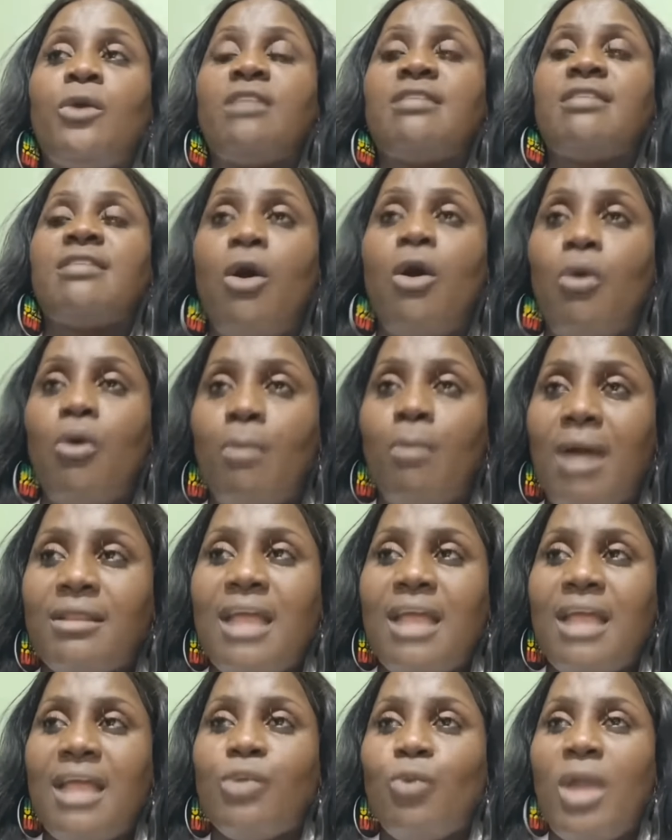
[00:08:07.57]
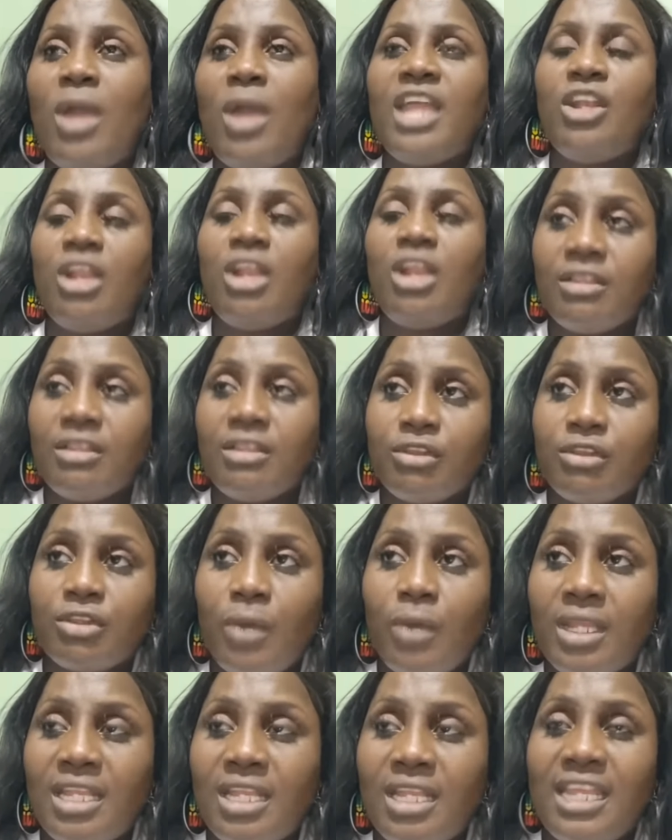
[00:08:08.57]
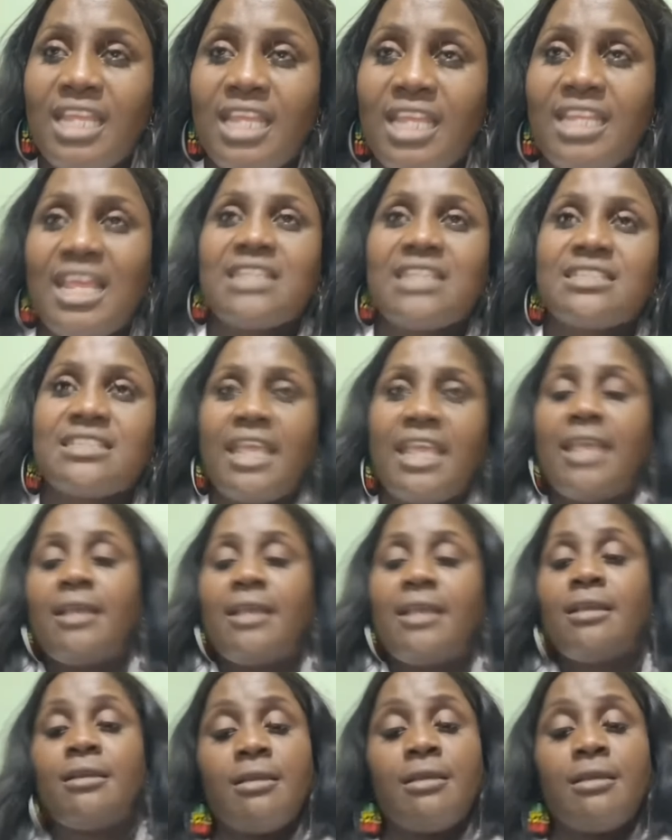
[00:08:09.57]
Is a woman. And why you not listen to what the lady has say?